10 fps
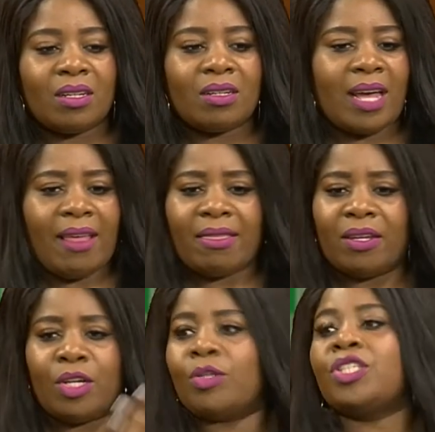
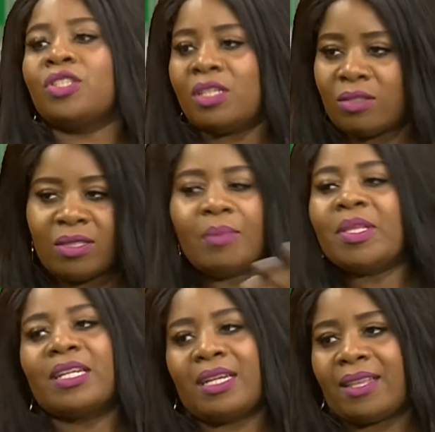Catholic Christians or
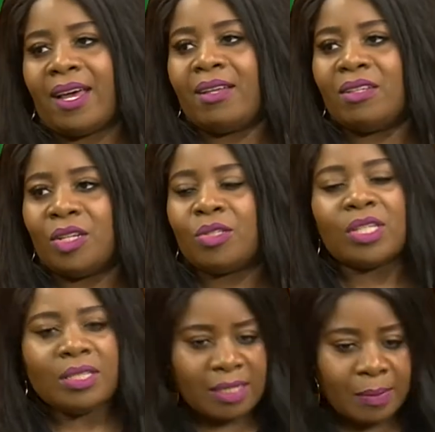something like that, you know,
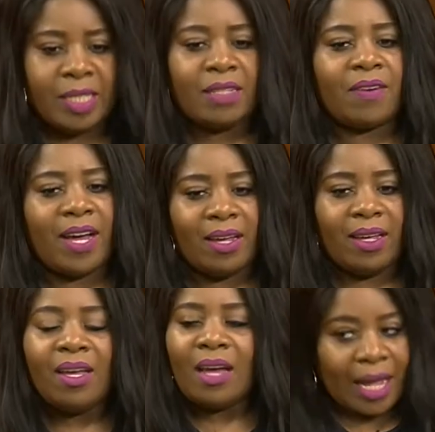just to specify,
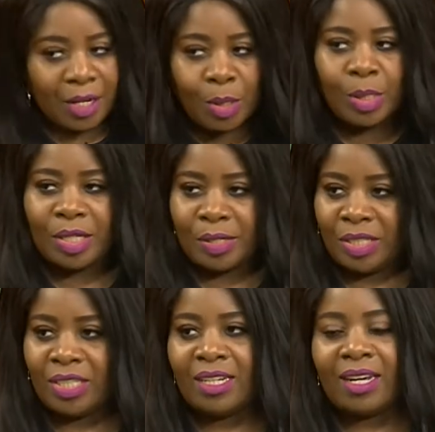I know you're a
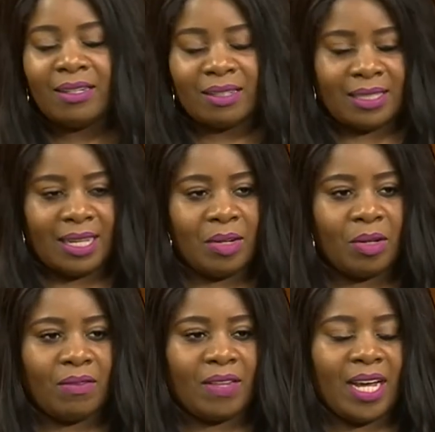Christian, I understand
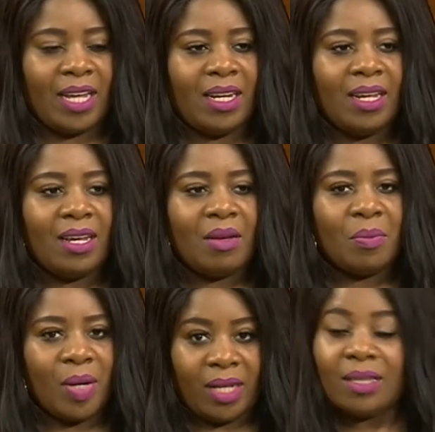all of that,
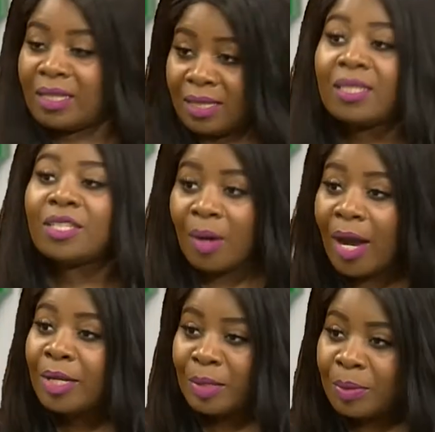but this is still
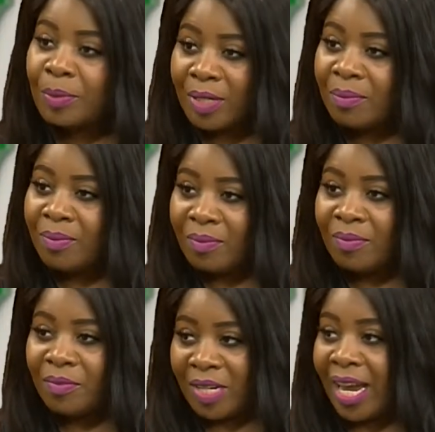how you would
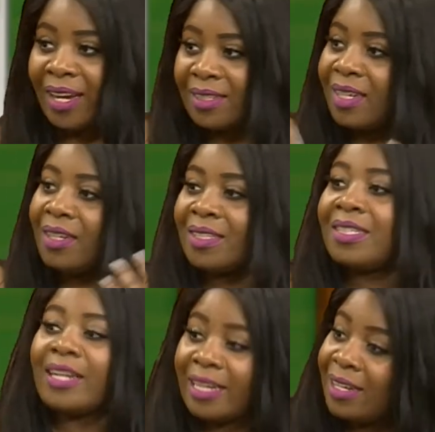react in a
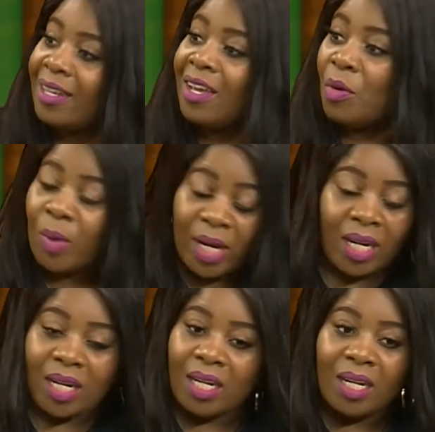setting
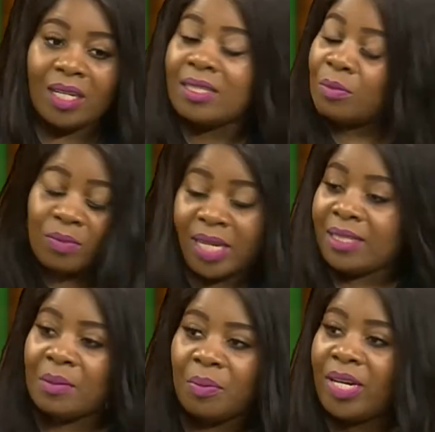where it's
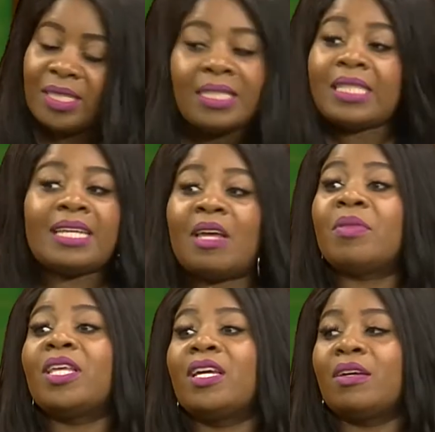dance and praise. It's the same
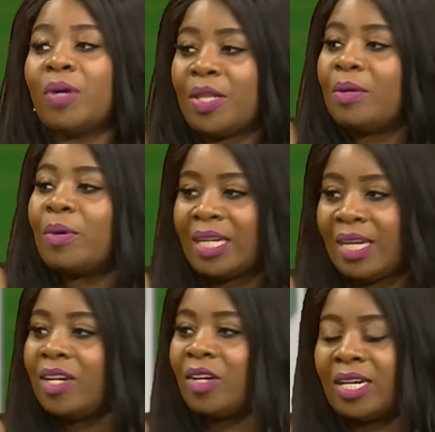thing, whether you want to
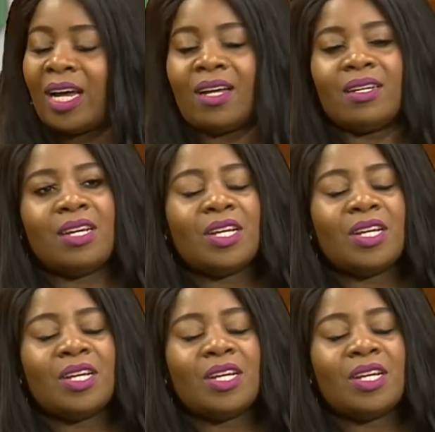get it or not.